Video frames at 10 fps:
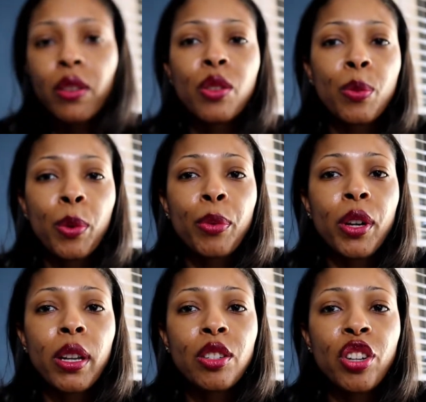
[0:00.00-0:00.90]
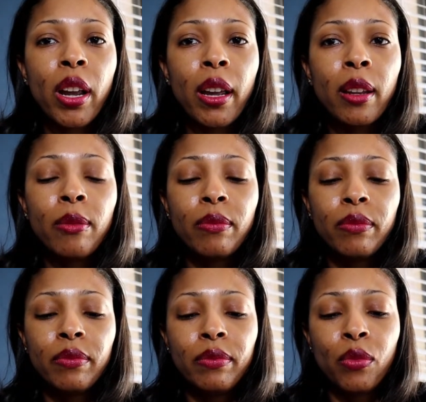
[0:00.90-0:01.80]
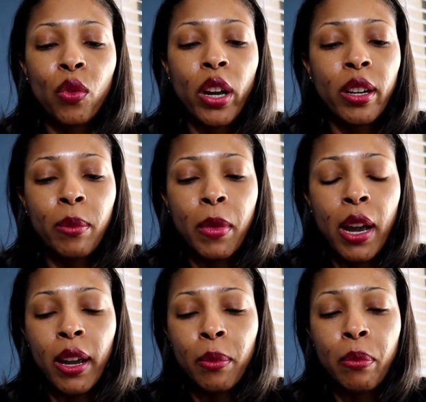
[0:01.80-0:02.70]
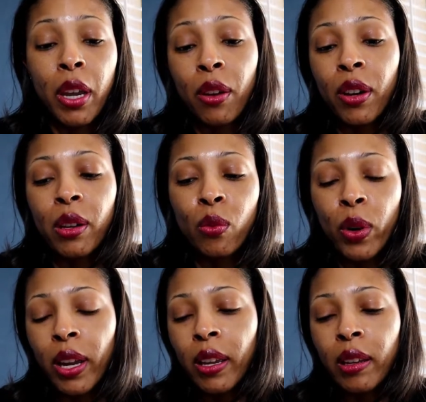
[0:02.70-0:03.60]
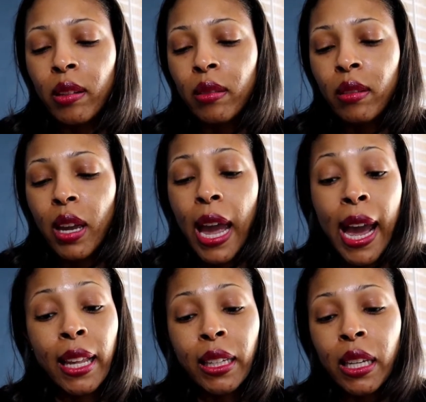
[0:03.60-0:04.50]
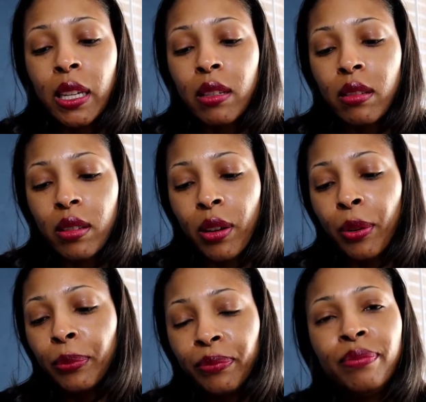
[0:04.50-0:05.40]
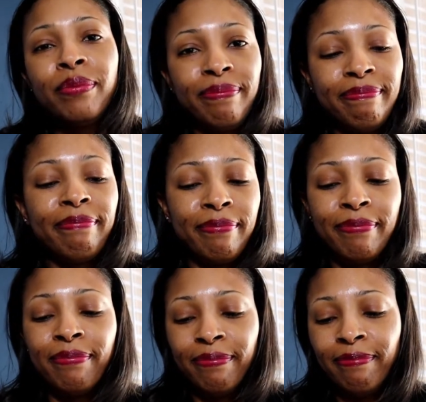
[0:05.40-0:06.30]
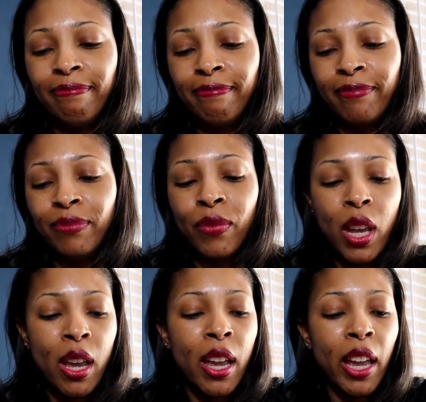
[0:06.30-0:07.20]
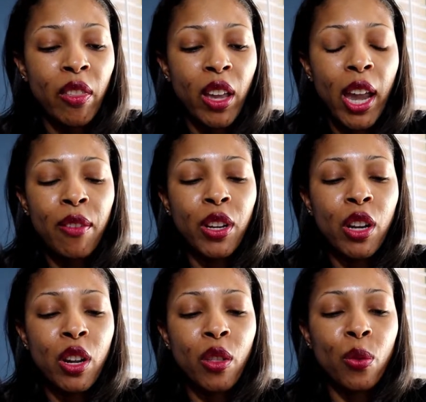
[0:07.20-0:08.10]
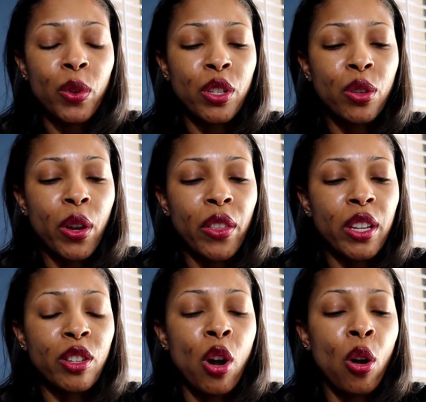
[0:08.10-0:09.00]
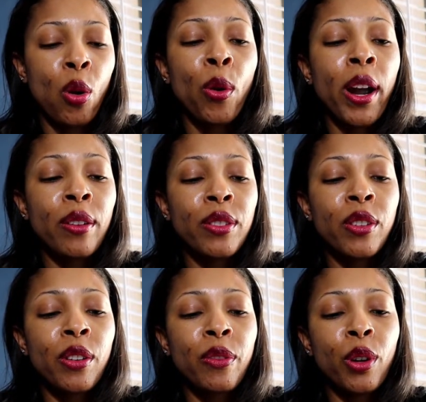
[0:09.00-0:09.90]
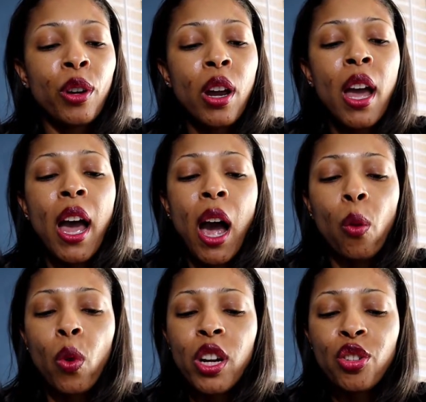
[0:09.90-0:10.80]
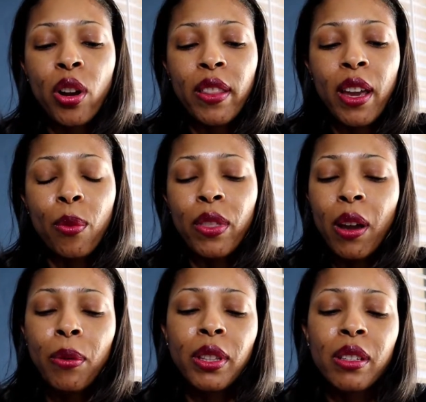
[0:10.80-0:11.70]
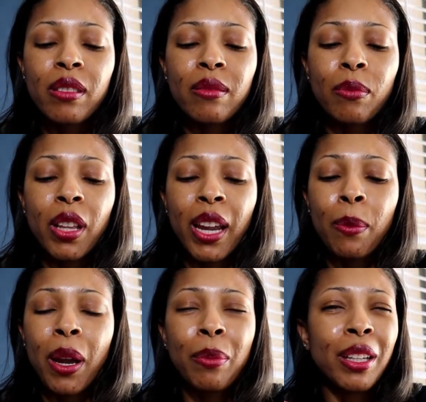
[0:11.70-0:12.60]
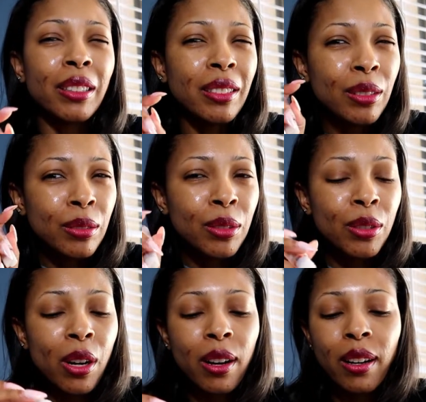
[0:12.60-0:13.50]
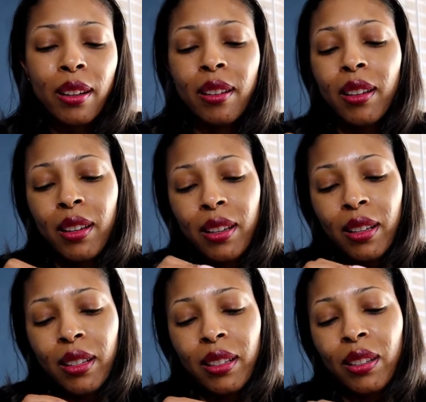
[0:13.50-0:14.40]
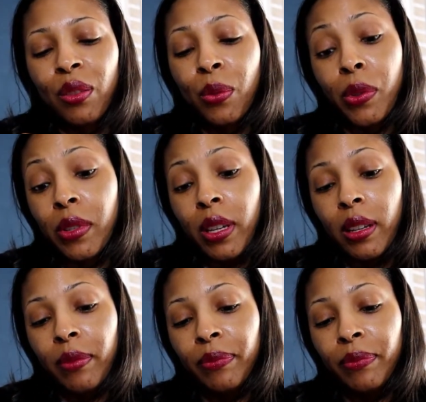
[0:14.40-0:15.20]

Super pretty shade, right up my berry red alley. So Mm-hmm, mm-hmm, hmm And they have another one too. I think it's called Crowd Surfer. I want to try that one. That one looks like it might be a little too dark. We'll see.